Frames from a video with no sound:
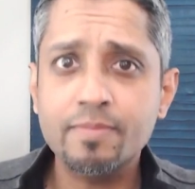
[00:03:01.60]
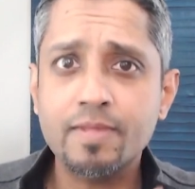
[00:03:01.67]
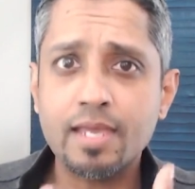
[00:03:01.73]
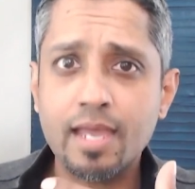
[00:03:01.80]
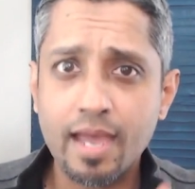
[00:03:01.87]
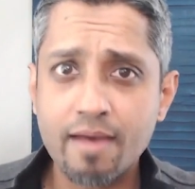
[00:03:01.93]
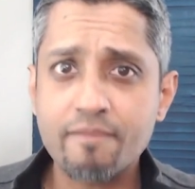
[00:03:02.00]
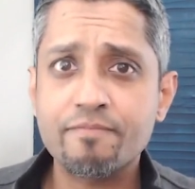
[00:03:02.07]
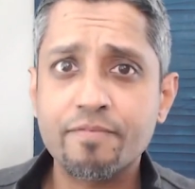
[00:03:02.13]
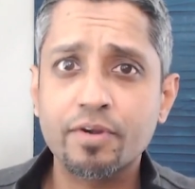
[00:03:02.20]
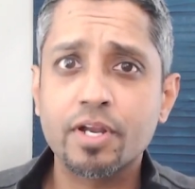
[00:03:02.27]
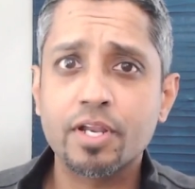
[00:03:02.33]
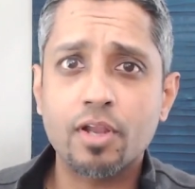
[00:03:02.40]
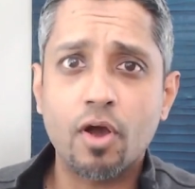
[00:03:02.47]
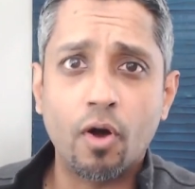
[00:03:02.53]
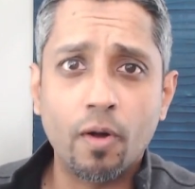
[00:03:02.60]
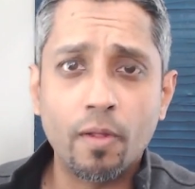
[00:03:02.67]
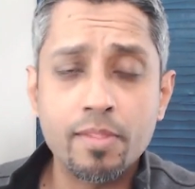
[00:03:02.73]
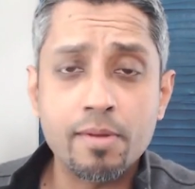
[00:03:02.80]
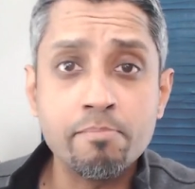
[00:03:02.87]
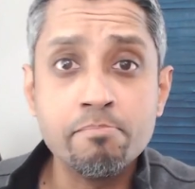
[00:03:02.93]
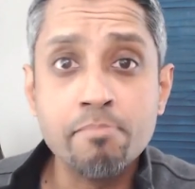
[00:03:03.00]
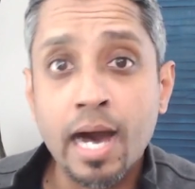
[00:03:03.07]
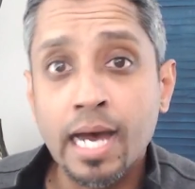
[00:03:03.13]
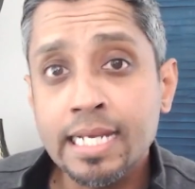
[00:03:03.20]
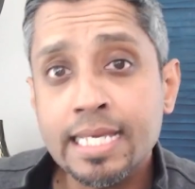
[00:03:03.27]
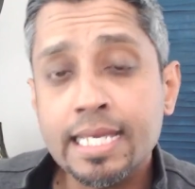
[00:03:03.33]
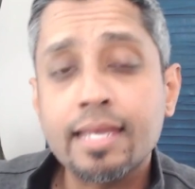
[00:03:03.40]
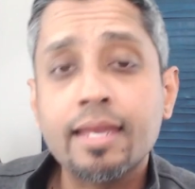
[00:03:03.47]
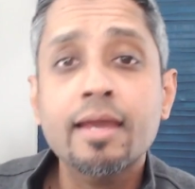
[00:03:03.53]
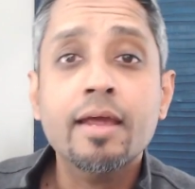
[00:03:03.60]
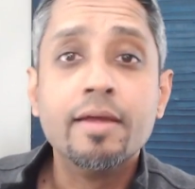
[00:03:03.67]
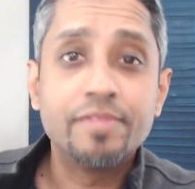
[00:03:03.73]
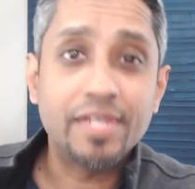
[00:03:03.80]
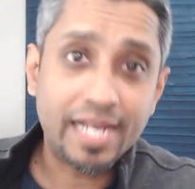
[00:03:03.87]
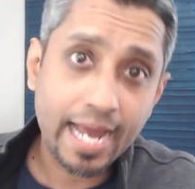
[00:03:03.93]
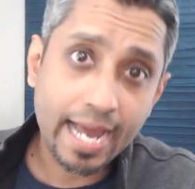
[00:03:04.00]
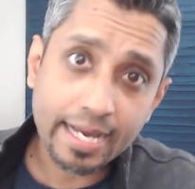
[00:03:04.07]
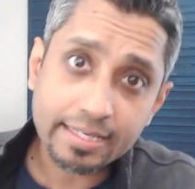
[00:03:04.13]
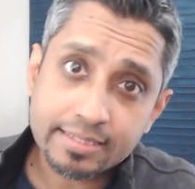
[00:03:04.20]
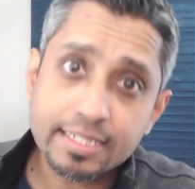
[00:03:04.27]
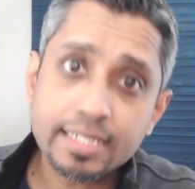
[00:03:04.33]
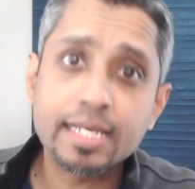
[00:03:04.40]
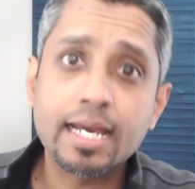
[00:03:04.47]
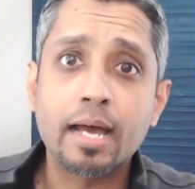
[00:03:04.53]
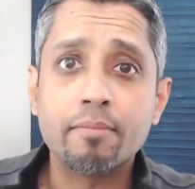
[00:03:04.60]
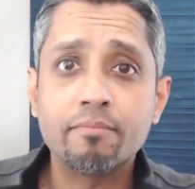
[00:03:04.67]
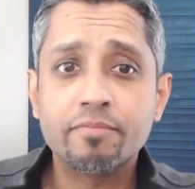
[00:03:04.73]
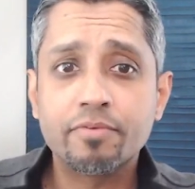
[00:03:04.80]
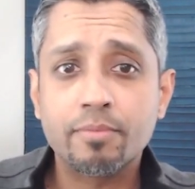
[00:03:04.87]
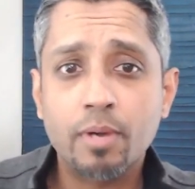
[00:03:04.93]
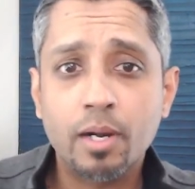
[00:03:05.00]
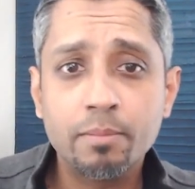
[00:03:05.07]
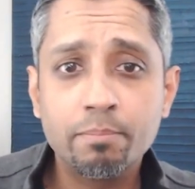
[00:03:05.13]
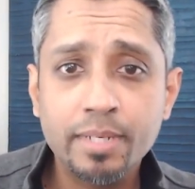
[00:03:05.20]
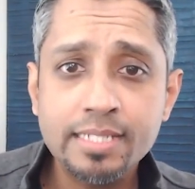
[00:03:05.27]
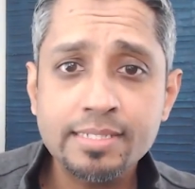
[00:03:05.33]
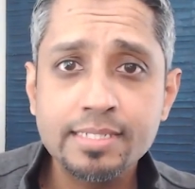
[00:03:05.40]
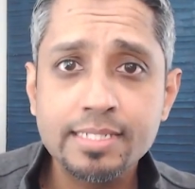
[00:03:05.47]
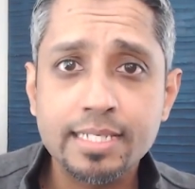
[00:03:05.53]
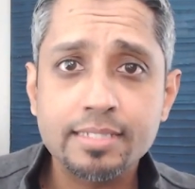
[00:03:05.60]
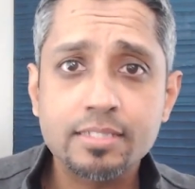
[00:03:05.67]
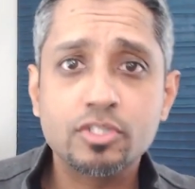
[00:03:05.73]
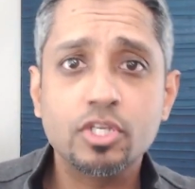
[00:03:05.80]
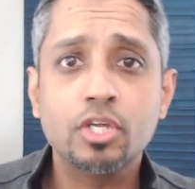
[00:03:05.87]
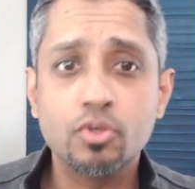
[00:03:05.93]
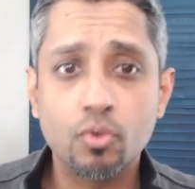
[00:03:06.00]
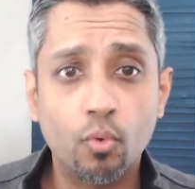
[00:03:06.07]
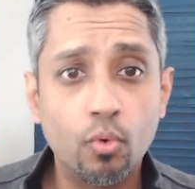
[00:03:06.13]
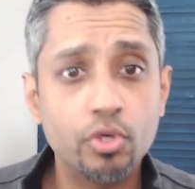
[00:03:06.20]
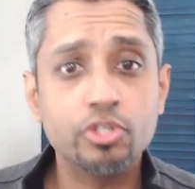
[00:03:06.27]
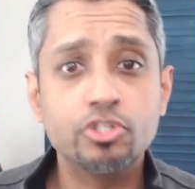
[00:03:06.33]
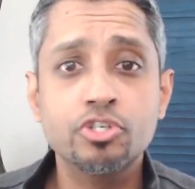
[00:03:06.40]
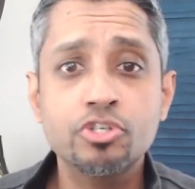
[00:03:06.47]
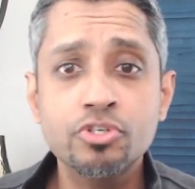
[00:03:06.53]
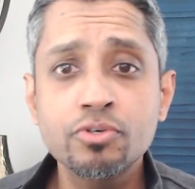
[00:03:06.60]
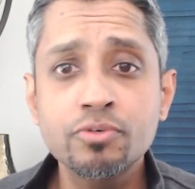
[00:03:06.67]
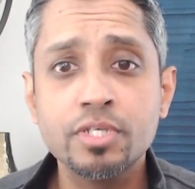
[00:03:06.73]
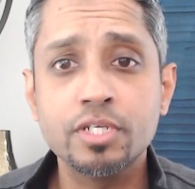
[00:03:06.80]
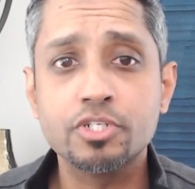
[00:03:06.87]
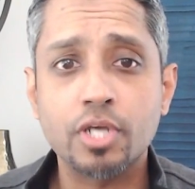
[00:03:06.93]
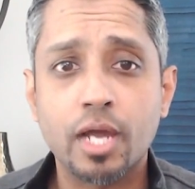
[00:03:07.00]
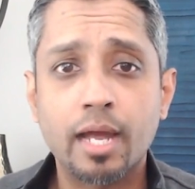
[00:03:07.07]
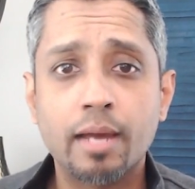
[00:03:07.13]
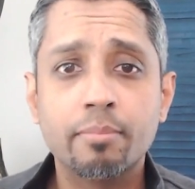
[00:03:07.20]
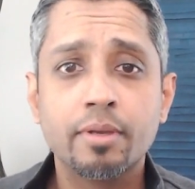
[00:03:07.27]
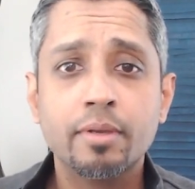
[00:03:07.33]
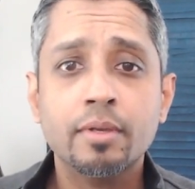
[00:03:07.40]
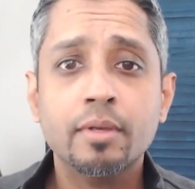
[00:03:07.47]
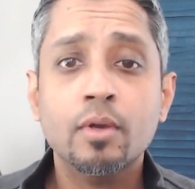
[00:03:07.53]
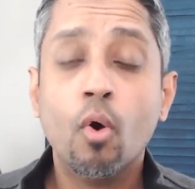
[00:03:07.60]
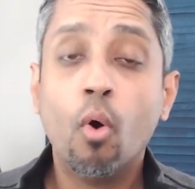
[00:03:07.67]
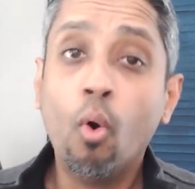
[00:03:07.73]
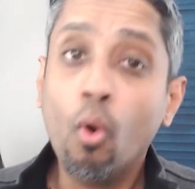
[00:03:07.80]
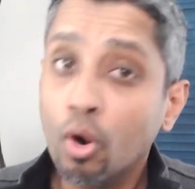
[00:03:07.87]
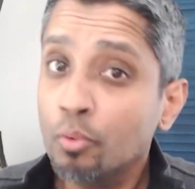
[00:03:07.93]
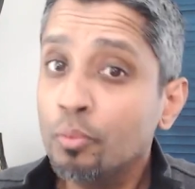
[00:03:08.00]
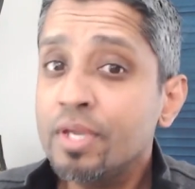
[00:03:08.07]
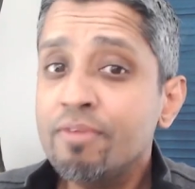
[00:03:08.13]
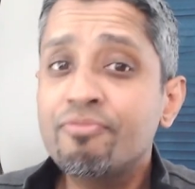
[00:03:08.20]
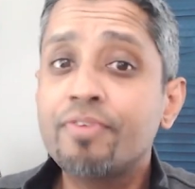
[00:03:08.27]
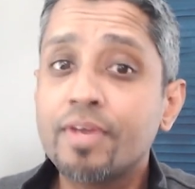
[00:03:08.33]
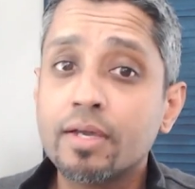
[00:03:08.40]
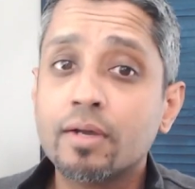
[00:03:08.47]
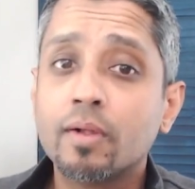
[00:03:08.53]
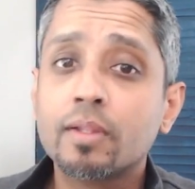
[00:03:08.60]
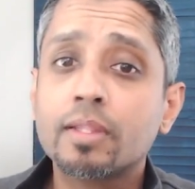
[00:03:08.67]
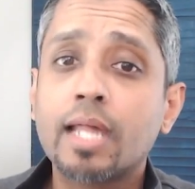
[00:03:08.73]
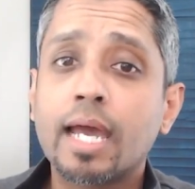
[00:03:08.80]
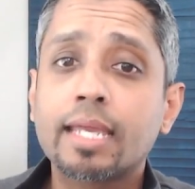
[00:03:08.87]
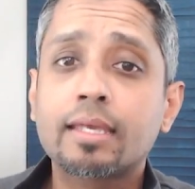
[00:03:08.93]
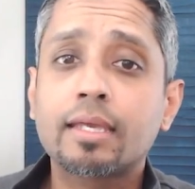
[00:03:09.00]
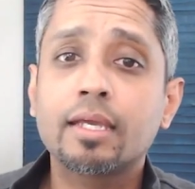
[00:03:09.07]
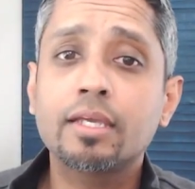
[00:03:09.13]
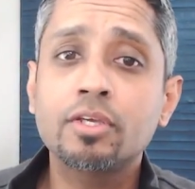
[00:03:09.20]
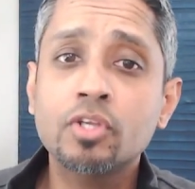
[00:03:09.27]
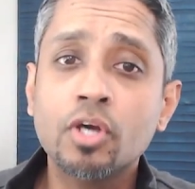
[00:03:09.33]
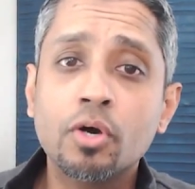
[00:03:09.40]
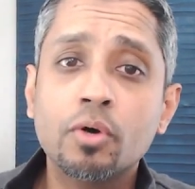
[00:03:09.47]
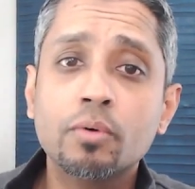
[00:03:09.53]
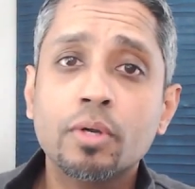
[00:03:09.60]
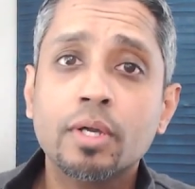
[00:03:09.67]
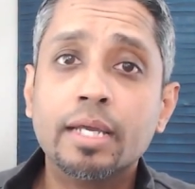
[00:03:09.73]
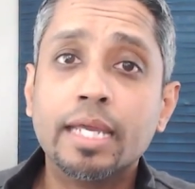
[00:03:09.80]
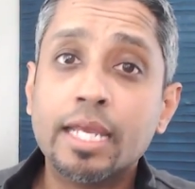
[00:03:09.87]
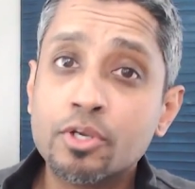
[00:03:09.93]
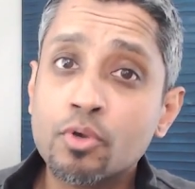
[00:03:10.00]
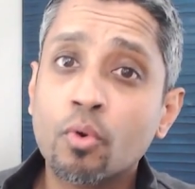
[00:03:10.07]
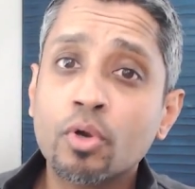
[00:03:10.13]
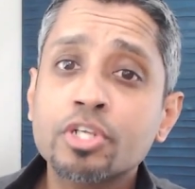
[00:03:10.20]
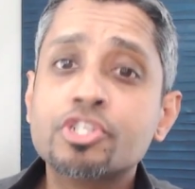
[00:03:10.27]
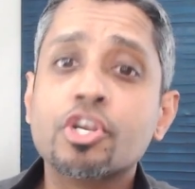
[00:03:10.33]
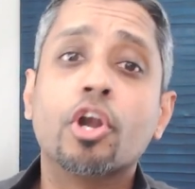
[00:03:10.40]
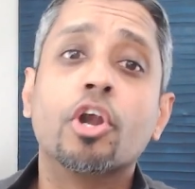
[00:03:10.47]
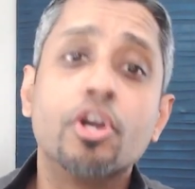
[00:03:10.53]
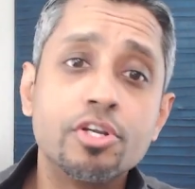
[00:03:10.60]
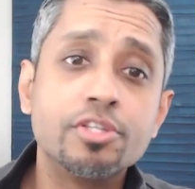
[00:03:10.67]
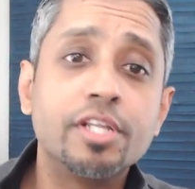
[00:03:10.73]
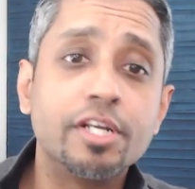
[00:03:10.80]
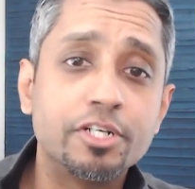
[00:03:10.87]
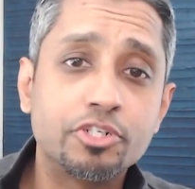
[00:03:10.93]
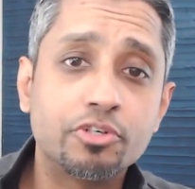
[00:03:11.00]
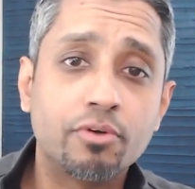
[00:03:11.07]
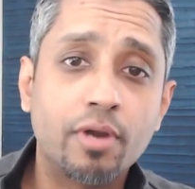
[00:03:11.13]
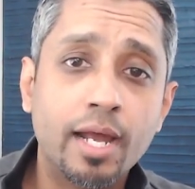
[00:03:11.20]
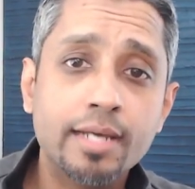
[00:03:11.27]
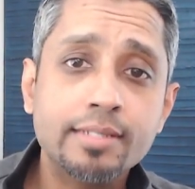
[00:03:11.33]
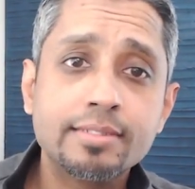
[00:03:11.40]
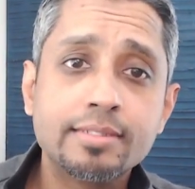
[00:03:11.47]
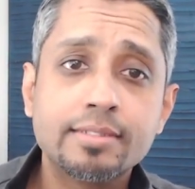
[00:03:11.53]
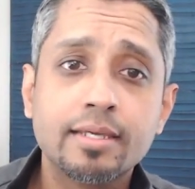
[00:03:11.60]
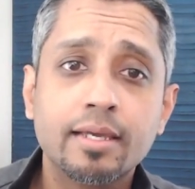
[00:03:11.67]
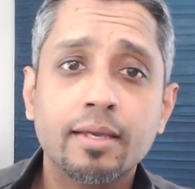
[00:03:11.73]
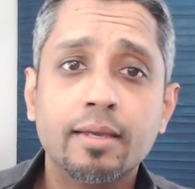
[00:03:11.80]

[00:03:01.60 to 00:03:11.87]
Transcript: the effort, and all the money that has to come from our business in order to do the job. Or we feel like, in order to earn their trust,